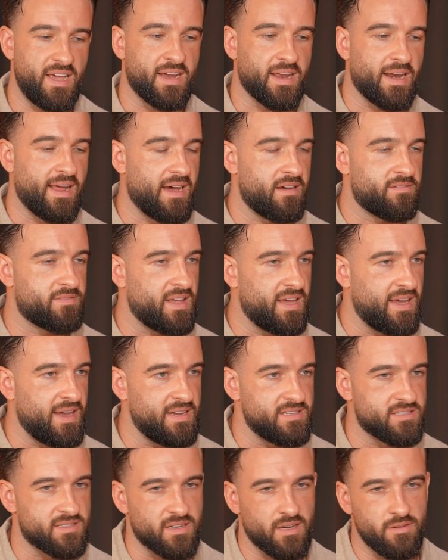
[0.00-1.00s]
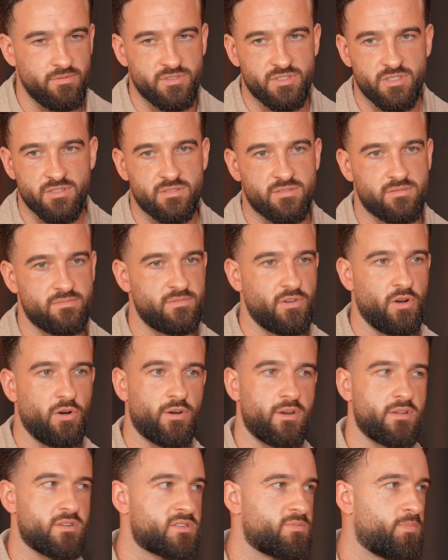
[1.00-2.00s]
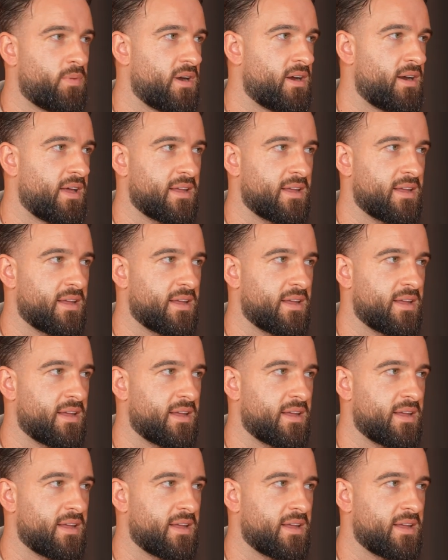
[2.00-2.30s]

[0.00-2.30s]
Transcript: half days and I was just uninspired.